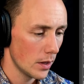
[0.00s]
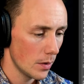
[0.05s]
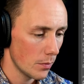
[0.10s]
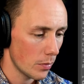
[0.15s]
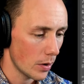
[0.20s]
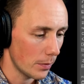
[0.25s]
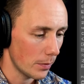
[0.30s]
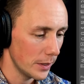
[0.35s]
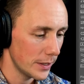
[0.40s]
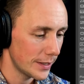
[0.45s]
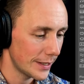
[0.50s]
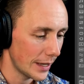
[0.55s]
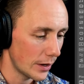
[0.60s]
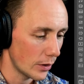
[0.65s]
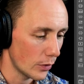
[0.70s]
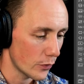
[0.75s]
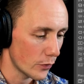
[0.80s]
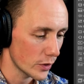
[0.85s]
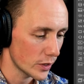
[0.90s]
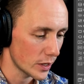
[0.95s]
Probably
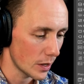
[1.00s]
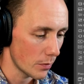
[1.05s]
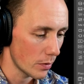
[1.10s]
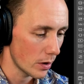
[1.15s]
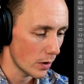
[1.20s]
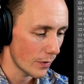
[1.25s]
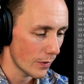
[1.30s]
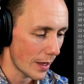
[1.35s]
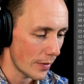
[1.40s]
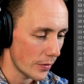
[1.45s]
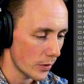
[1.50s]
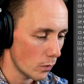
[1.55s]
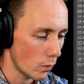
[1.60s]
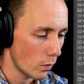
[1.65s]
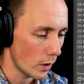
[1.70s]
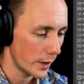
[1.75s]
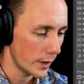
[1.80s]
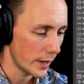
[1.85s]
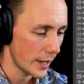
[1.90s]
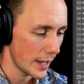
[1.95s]
settle for somewhere around the
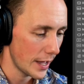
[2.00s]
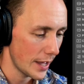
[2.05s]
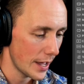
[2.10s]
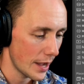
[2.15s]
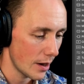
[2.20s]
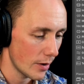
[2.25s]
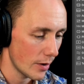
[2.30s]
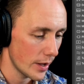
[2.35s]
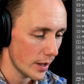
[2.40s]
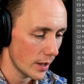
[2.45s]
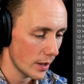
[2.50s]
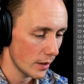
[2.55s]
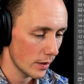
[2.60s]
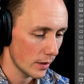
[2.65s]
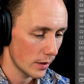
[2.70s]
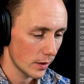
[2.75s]
1K area.